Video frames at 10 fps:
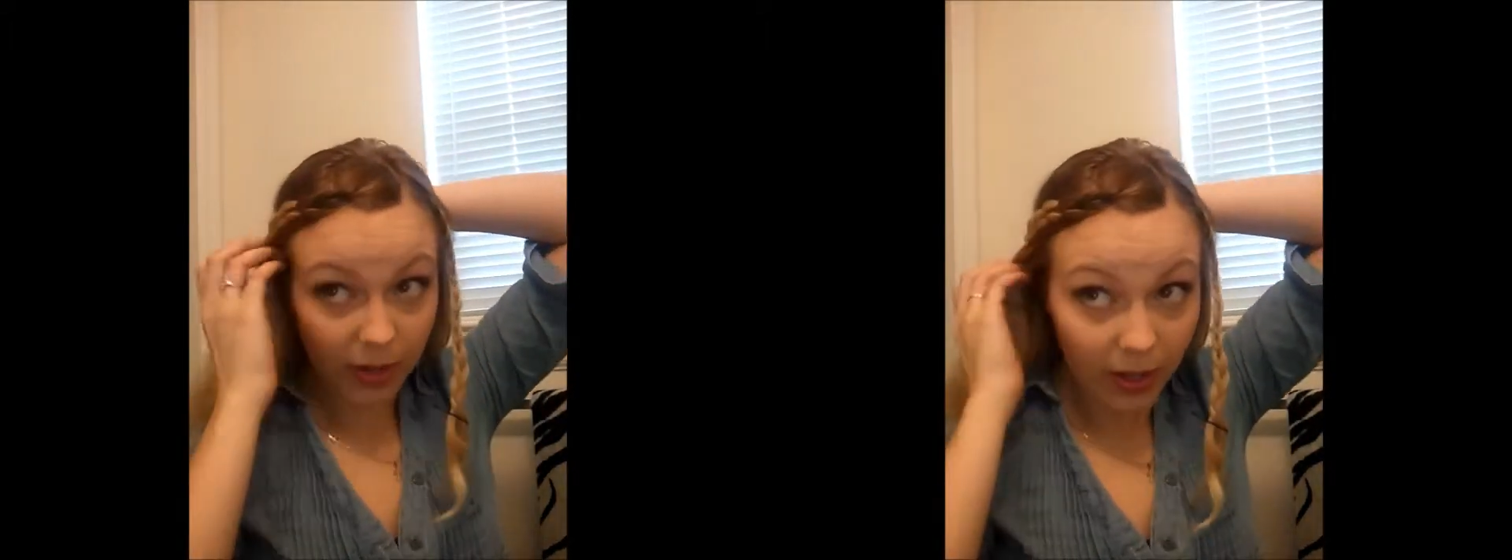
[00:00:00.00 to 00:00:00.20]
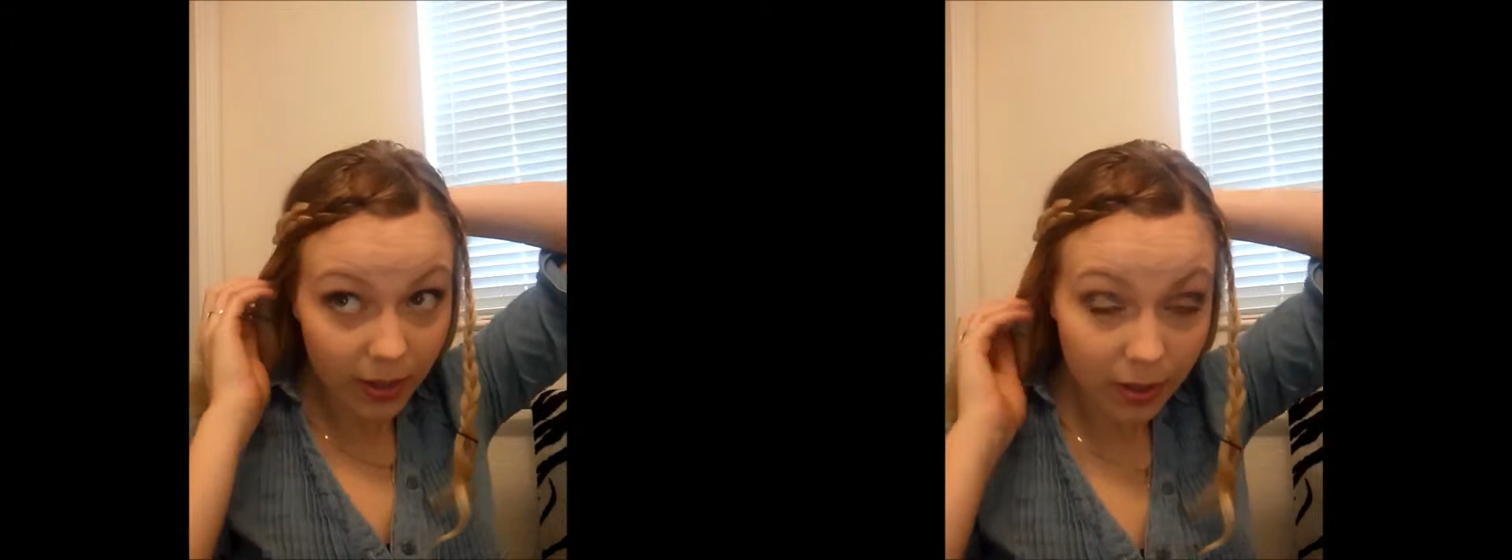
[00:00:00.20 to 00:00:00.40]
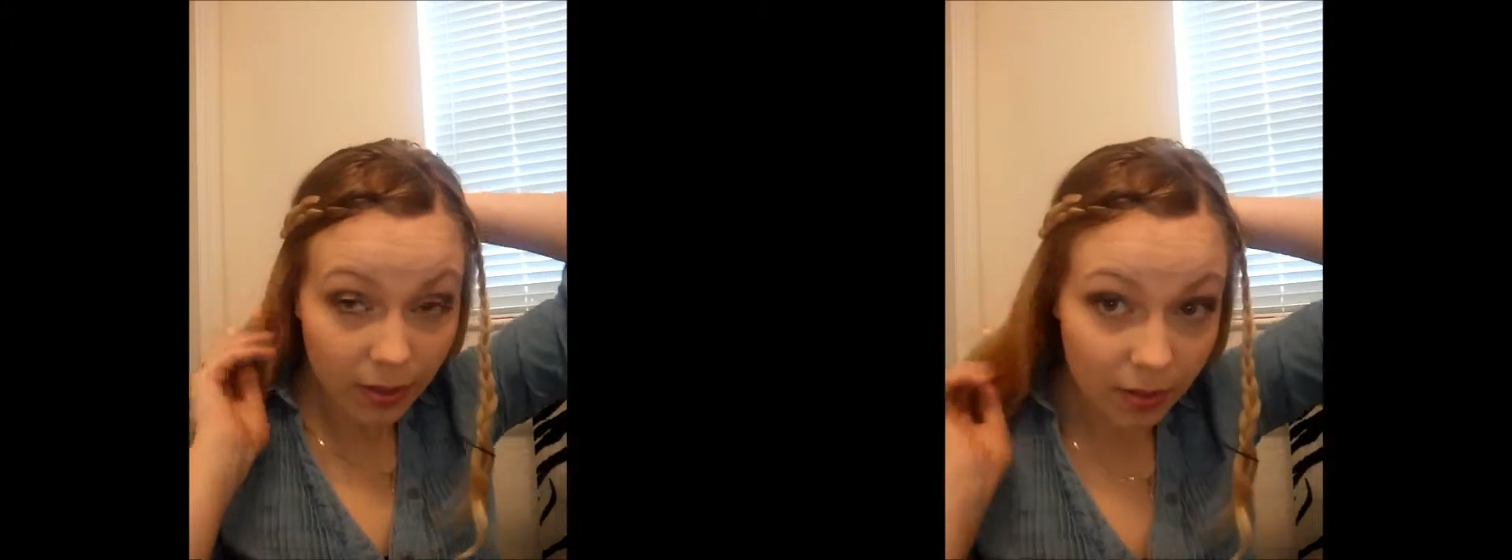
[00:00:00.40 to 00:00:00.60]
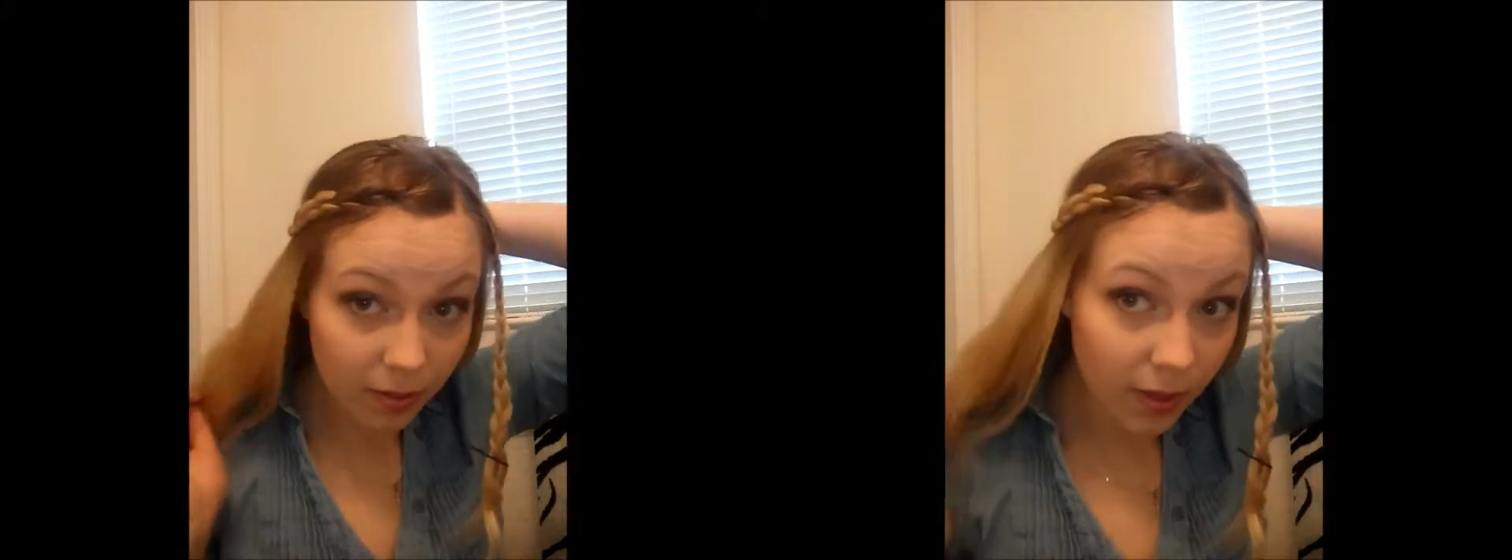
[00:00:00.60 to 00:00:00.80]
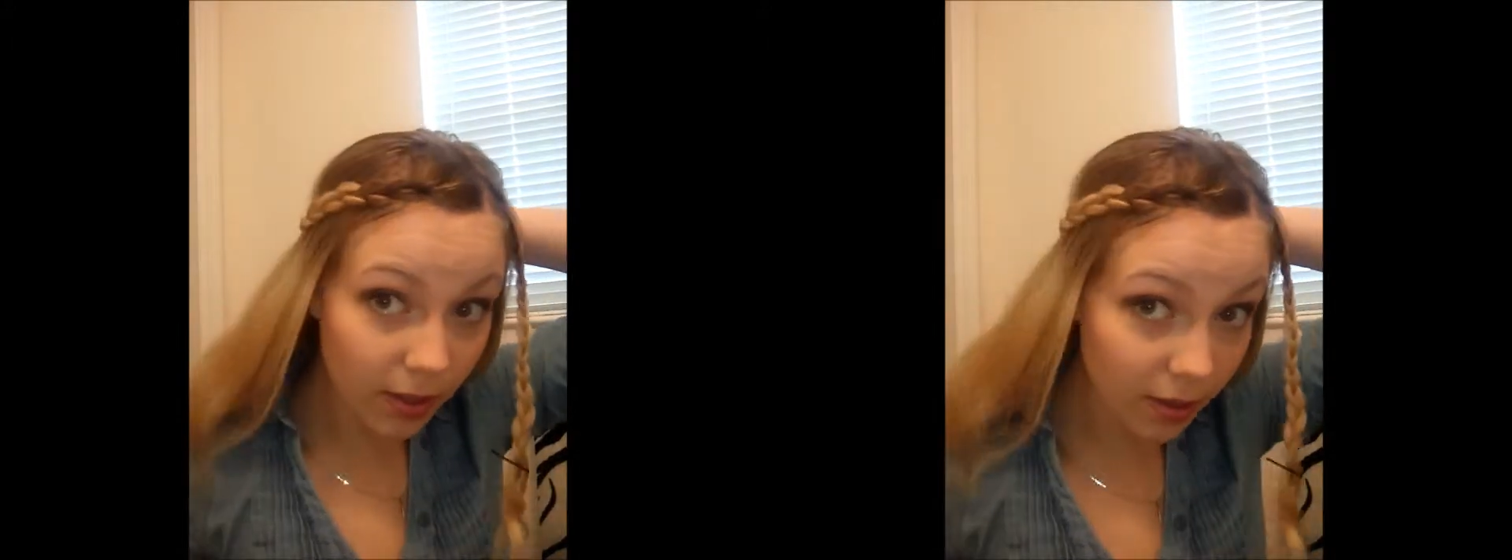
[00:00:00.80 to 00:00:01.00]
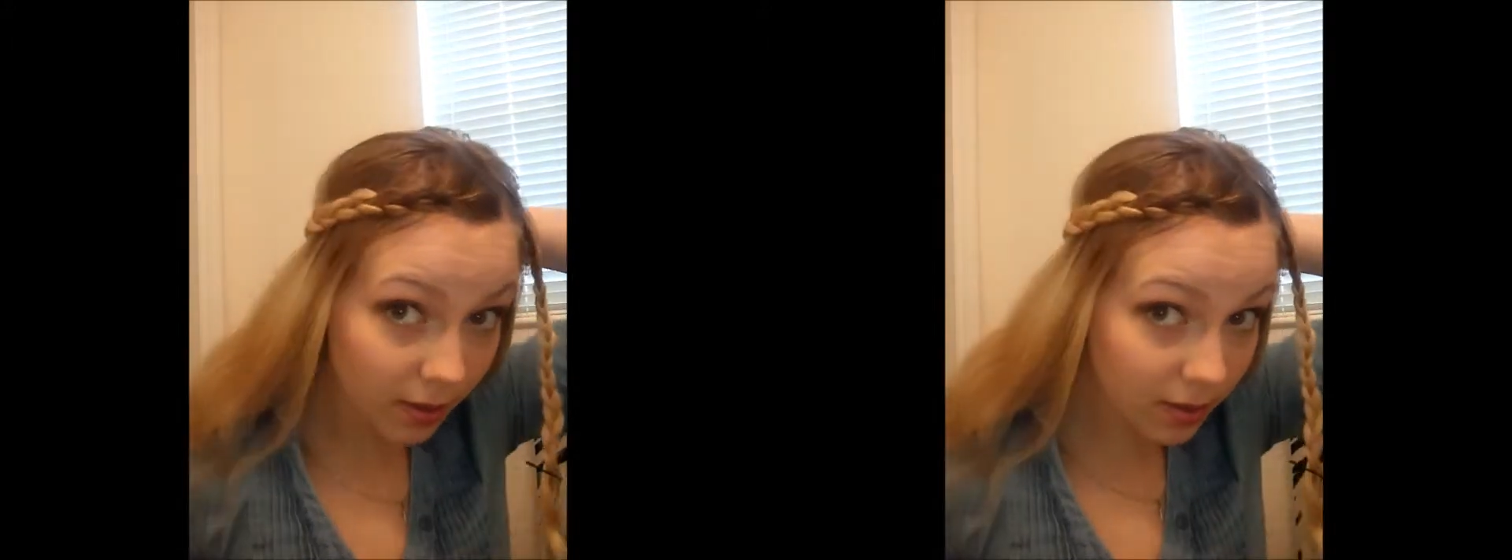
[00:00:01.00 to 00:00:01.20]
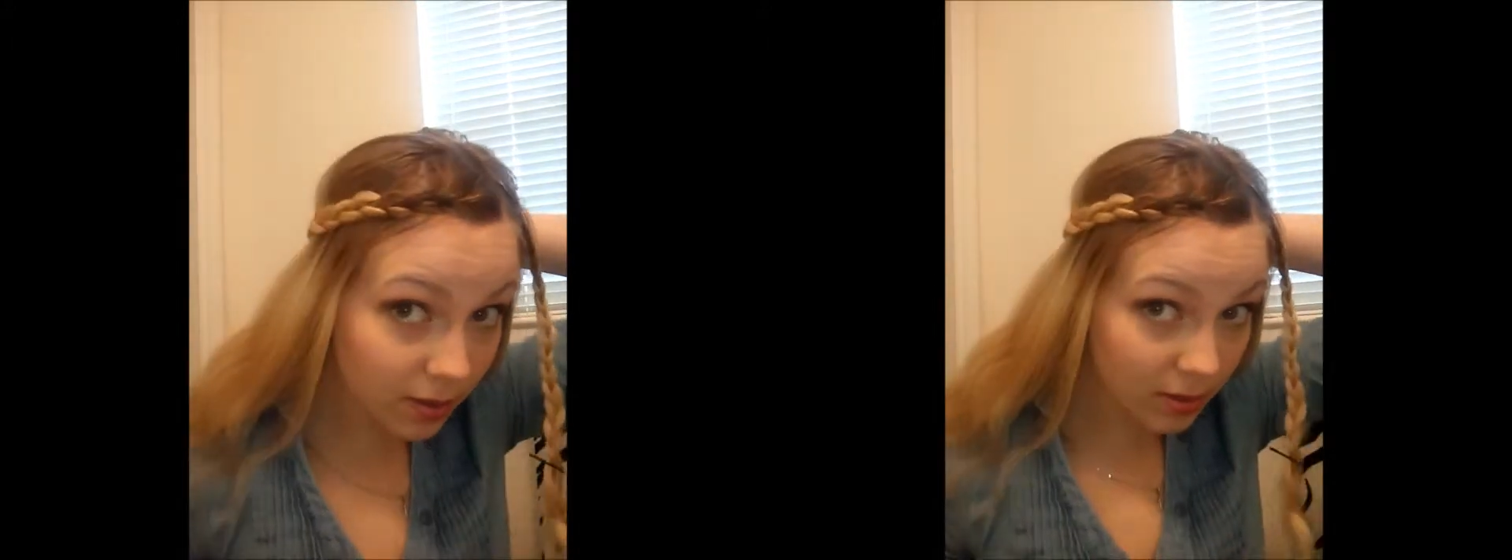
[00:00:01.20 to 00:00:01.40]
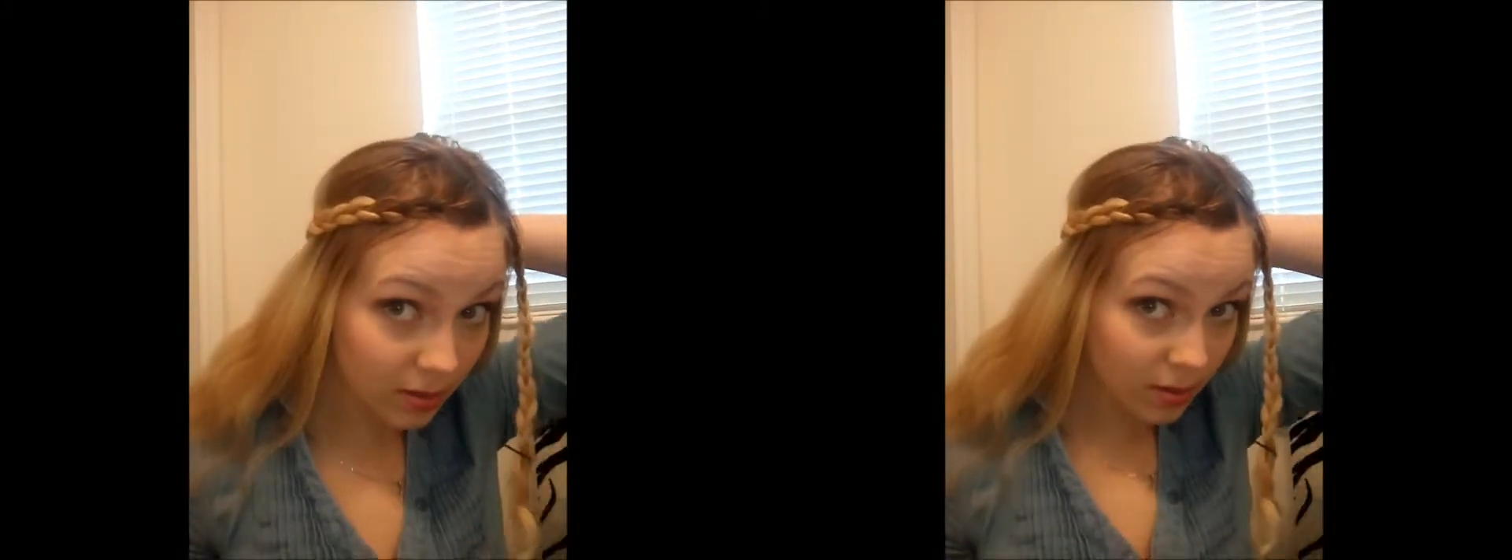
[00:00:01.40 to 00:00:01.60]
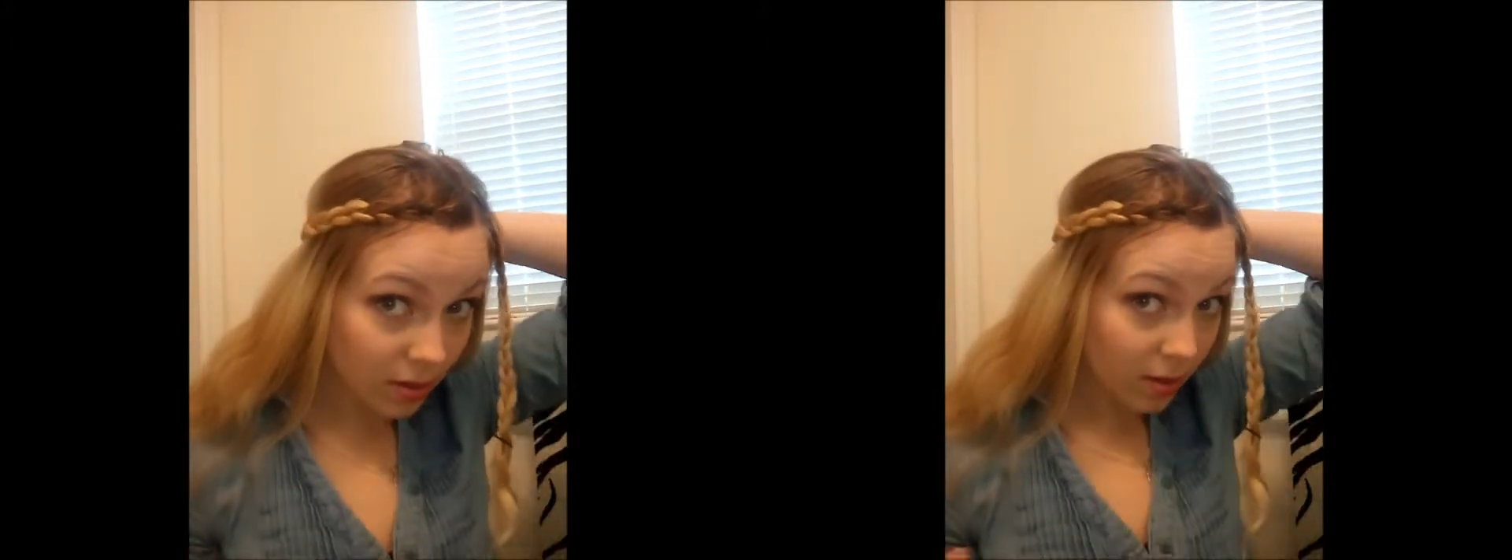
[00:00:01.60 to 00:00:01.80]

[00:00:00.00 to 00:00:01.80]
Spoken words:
back like this.